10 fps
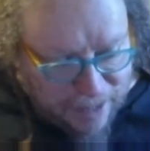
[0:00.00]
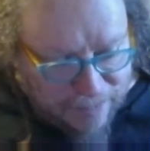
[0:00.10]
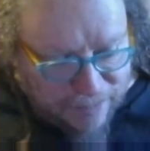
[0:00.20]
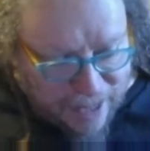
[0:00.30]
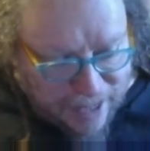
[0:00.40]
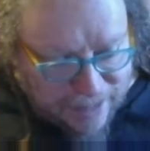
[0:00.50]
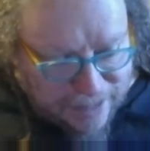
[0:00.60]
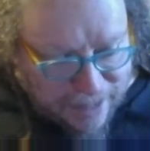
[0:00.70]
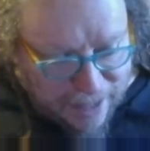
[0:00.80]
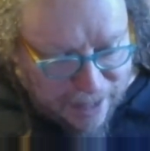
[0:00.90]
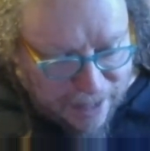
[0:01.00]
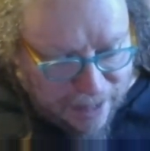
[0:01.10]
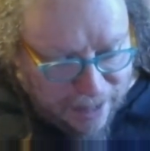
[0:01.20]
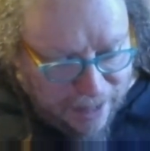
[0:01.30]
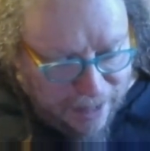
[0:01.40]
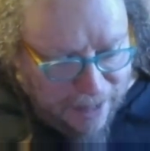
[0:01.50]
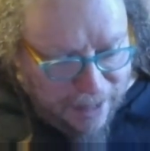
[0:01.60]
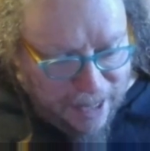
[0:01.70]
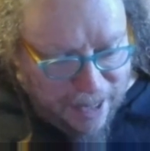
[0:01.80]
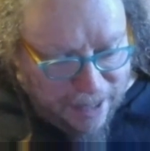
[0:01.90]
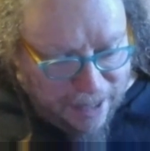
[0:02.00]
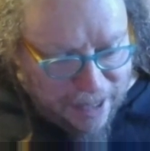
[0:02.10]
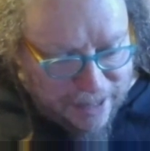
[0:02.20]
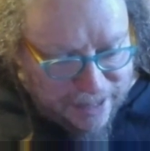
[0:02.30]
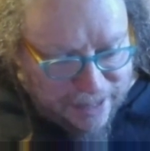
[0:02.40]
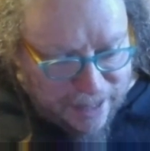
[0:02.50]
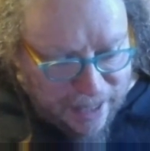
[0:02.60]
I'm glad it's there, and I just